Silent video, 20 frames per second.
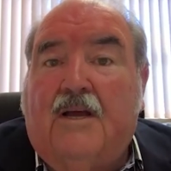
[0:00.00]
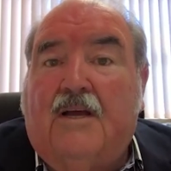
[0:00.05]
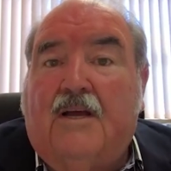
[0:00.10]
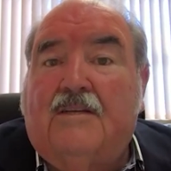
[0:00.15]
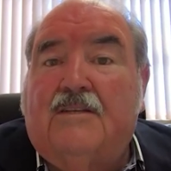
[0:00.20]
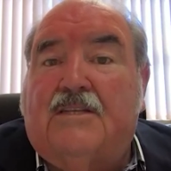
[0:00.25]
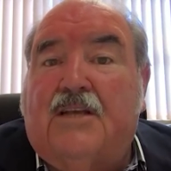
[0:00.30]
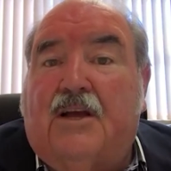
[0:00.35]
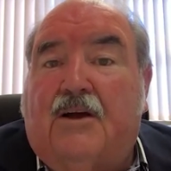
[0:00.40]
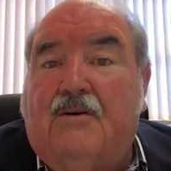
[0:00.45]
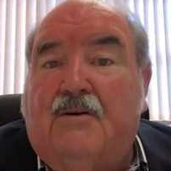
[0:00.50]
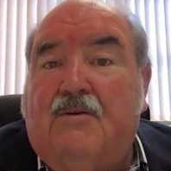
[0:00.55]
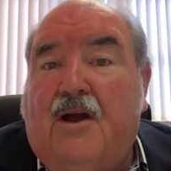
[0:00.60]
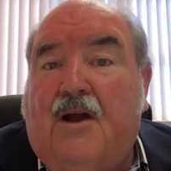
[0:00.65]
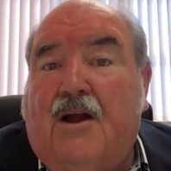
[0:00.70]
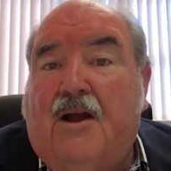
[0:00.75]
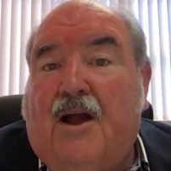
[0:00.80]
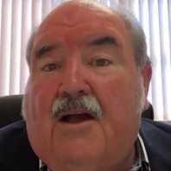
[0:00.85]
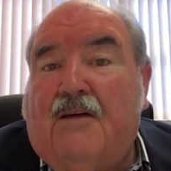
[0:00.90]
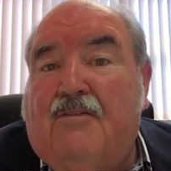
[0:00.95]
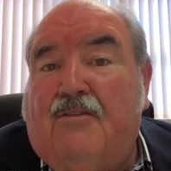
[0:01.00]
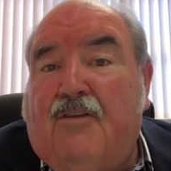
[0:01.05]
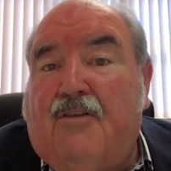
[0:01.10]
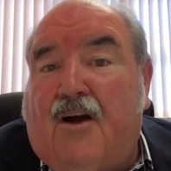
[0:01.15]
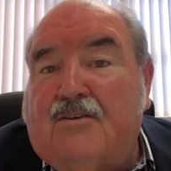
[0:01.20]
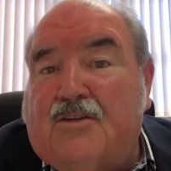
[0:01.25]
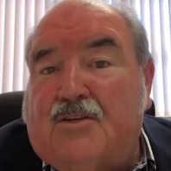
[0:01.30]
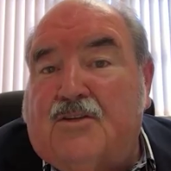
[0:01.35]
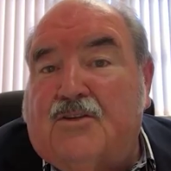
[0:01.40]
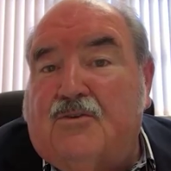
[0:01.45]
So
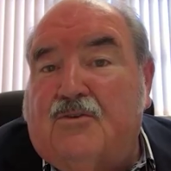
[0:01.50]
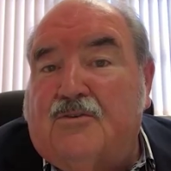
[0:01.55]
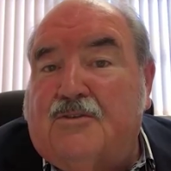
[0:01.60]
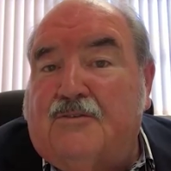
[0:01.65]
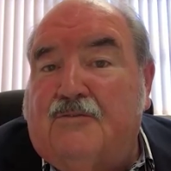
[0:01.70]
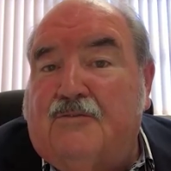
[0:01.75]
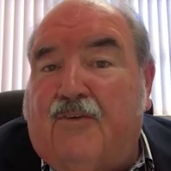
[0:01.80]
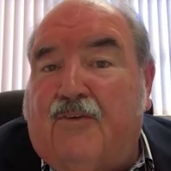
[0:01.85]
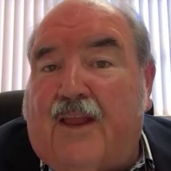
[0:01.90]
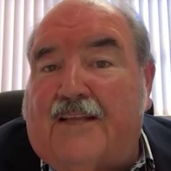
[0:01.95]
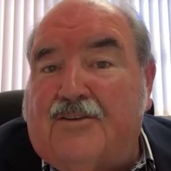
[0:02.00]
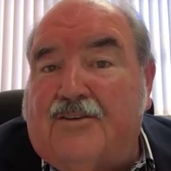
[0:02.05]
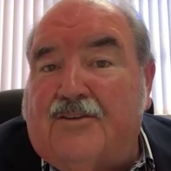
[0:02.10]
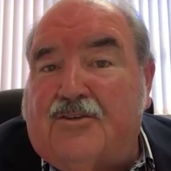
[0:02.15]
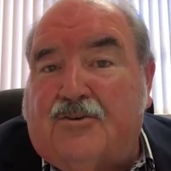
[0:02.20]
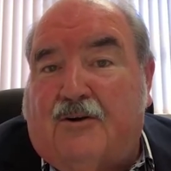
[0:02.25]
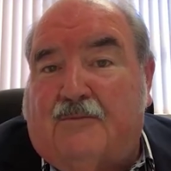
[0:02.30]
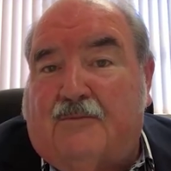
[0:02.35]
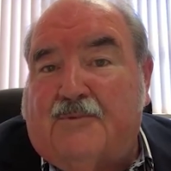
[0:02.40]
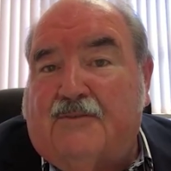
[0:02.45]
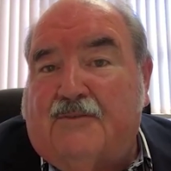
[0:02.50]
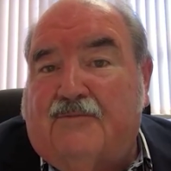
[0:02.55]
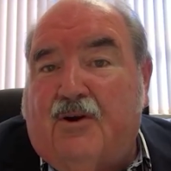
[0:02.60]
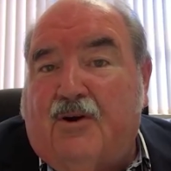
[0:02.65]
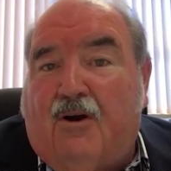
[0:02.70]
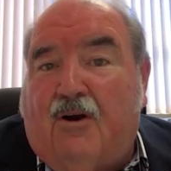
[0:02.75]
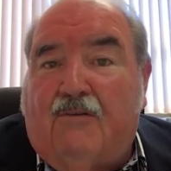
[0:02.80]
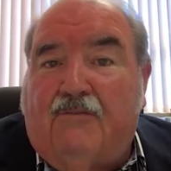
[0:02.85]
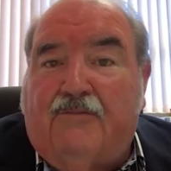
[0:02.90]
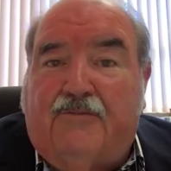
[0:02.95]
those sorts of lunch shops have
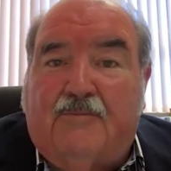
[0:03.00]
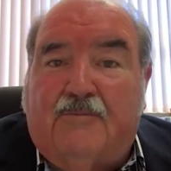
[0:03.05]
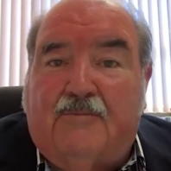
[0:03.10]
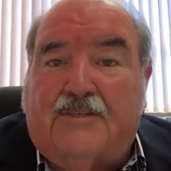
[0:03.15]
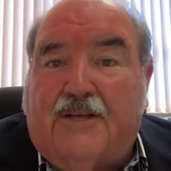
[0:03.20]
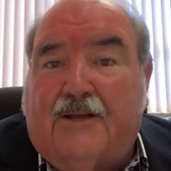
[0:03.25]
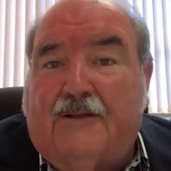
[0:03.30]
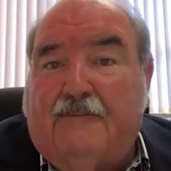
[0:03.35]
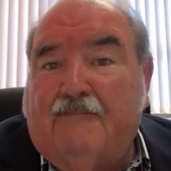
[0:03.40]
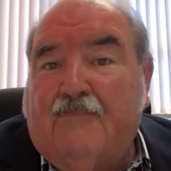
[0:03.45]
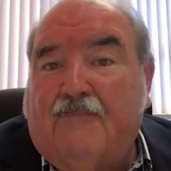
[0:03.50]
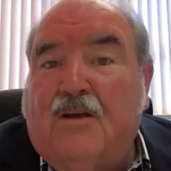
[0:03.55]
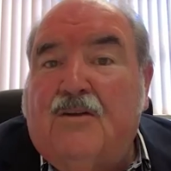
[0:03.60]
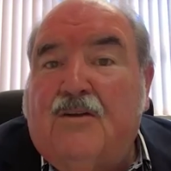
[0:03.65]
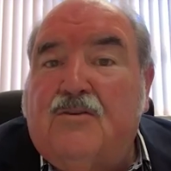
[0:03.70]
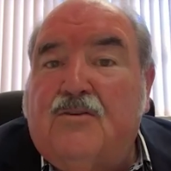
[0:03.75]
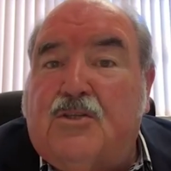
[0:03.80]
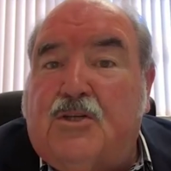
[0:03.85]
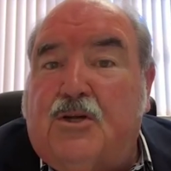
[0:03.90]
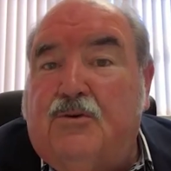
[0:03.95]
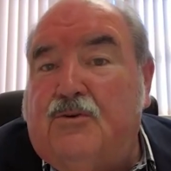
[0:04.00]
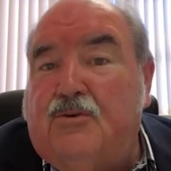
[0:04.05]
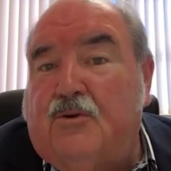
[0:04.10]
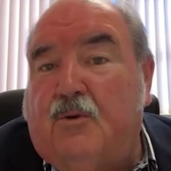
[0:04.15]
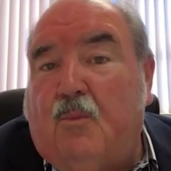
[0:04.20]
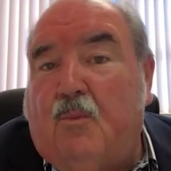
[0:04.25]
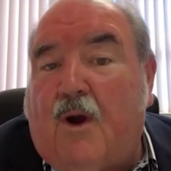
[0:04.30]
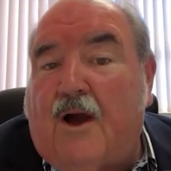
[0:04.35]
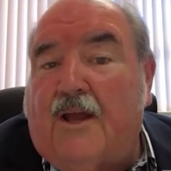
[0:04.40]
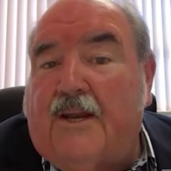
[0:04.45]
gone from, say, 2 to
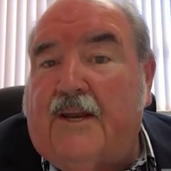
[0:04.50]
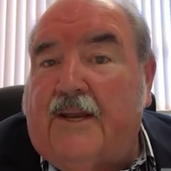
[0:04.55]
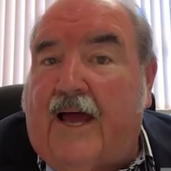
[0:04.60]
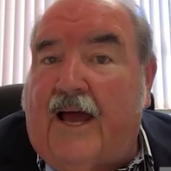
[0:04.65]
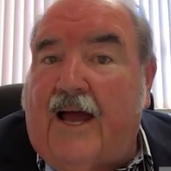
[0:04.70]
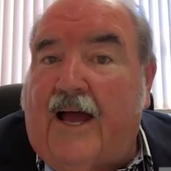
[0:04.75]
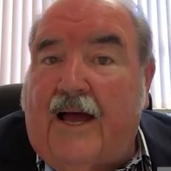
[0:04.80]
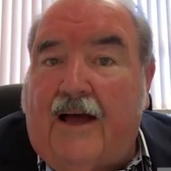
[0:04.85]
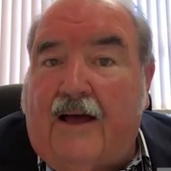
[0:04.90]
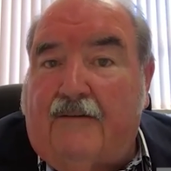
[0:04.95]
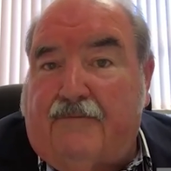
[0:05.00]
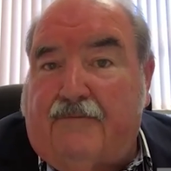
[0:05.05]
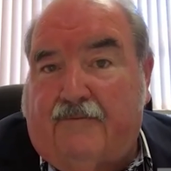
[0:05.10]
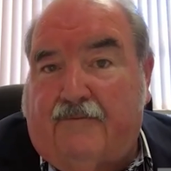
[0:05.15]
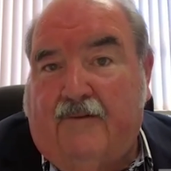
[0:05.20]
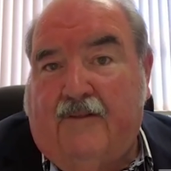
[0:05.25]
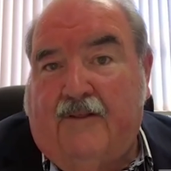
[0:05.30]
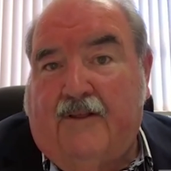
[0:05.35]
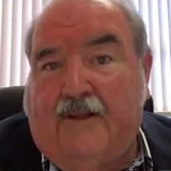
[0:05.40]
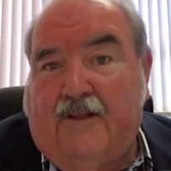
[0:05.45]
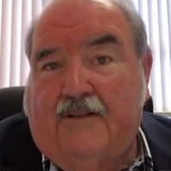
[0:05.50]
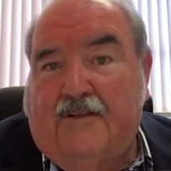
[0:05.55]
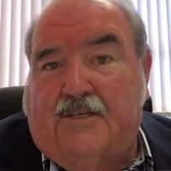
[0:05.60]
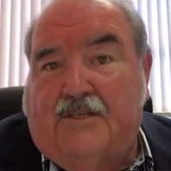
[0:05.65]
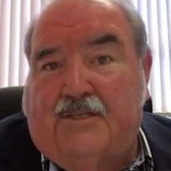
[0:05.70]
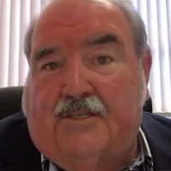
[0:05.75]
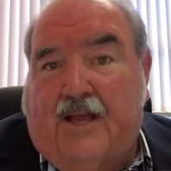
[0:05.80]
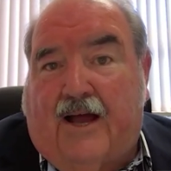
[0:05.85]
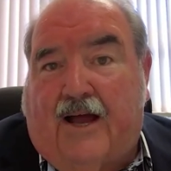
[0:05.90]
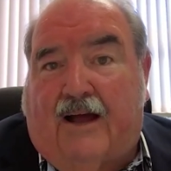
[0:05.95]
1.5
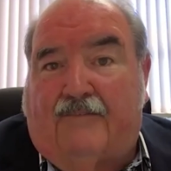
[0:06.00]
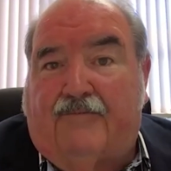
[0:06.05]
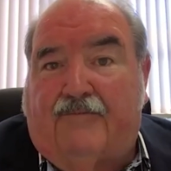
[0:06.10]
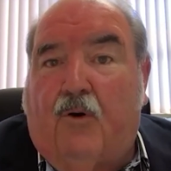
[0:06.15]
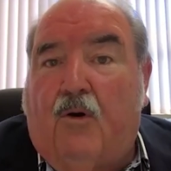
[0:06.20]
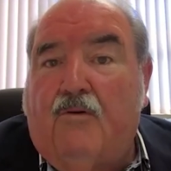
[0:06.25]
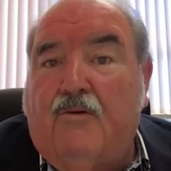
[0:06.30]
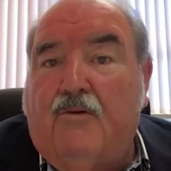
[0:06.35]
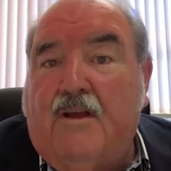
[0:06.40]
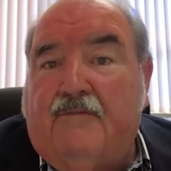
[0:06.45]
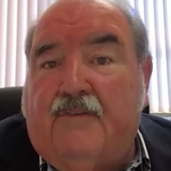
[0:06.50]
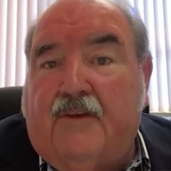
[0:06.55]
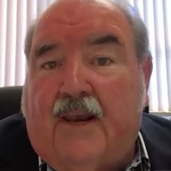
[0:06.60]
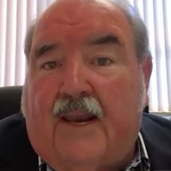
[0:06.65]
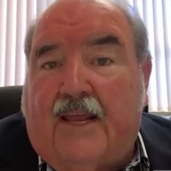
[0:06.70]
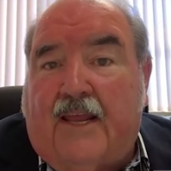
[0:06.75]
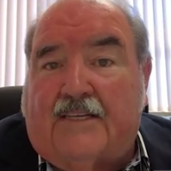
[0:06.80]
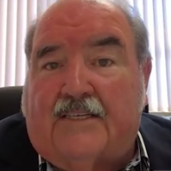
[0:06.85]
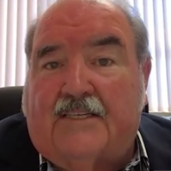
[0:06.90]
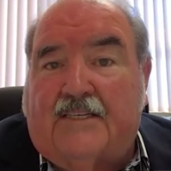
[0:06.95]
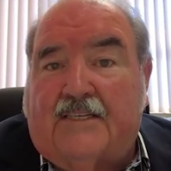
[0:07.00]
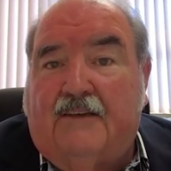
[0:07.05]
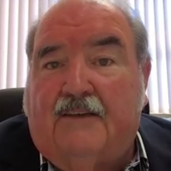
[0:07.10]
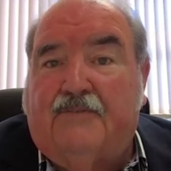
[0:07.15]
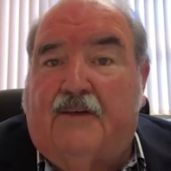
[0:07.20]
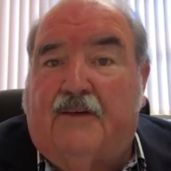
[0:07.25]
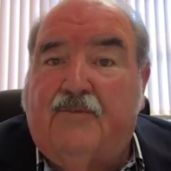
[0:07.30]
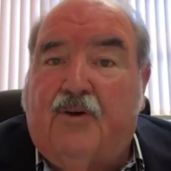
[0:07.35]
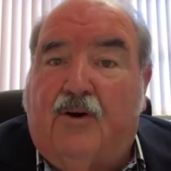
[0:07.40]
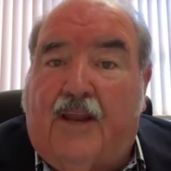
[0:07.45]
staff, or even less. If
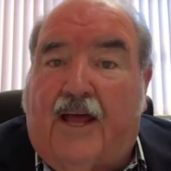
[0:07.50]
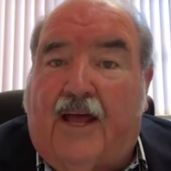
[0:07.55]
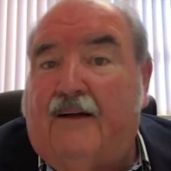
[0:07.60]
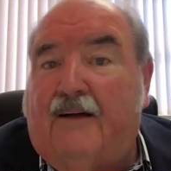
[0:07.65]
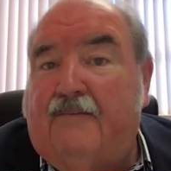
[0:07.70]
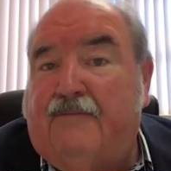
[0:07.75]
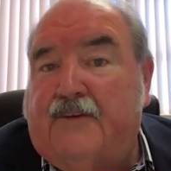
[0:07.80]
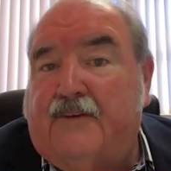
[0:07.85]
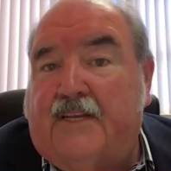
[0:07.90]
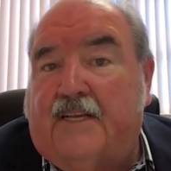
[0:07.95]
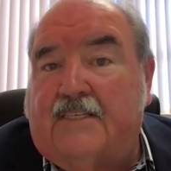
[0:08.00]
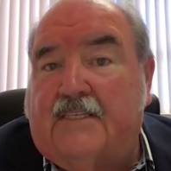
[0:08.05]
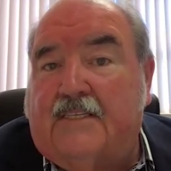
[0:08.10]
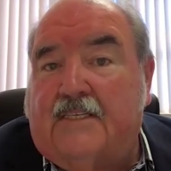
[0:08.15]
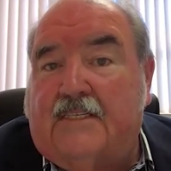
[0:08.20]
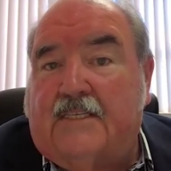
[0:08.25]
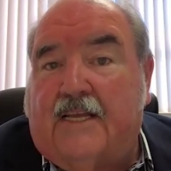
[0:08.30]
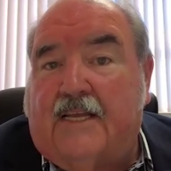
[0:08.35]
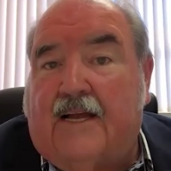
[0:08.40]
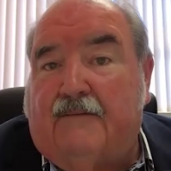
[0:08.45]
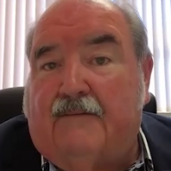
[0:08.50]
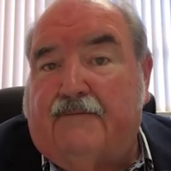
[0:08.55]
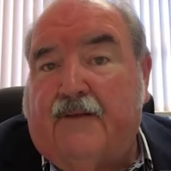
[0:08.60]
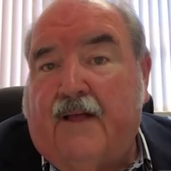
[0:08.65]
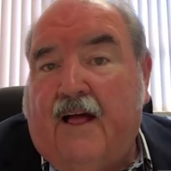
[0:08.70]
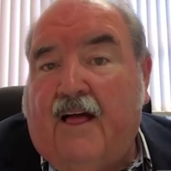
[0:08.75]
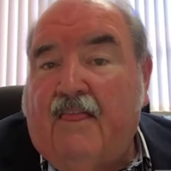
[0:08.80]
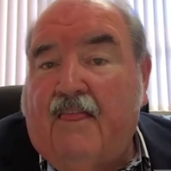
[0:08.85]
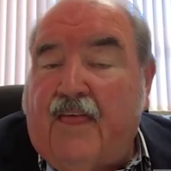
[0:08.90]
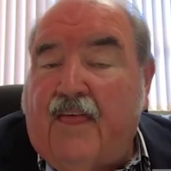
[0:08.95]
they've got half a dozen staff,
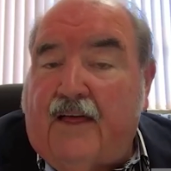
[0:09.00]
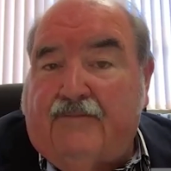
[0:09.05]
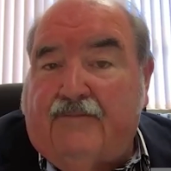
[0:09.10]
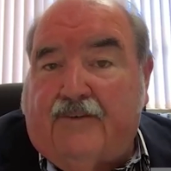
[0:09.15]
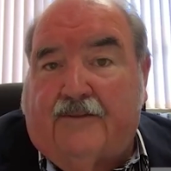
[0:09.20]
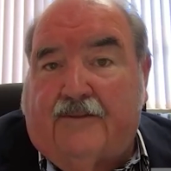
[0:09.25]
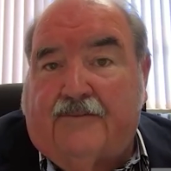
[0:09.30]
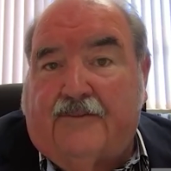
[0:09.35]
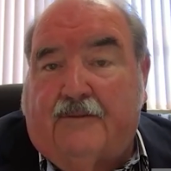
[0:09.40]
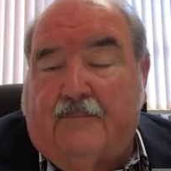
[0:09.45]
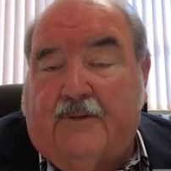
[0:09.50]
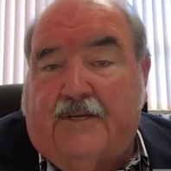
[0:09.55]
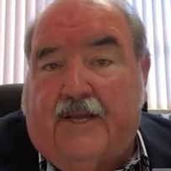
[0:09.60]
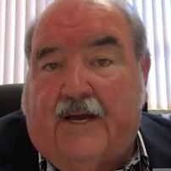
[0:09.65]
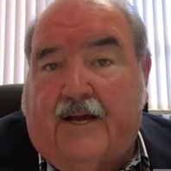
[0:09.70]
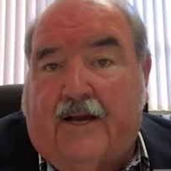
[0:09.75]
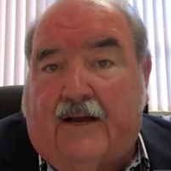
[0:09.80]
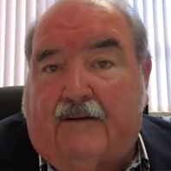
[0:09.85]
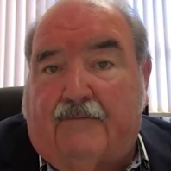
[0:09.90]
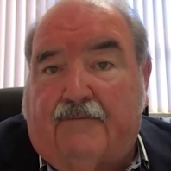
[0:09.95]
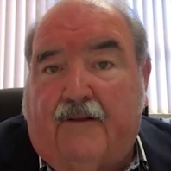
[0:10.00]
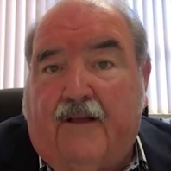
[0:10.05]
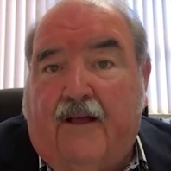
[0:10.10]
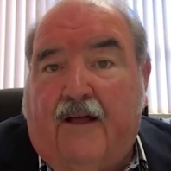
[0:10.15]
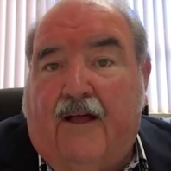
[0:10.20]
they've cut them in half.